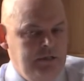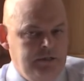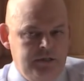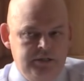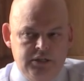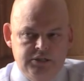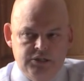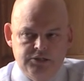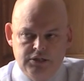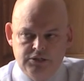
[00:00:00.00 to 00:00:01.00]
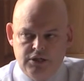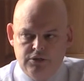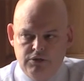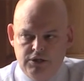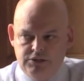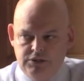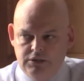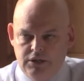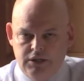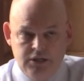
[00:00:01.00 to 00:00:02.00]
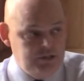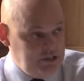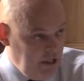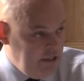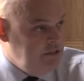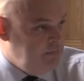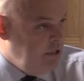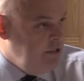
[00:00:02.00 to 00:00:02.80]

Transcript: than the existing generation, is challenged by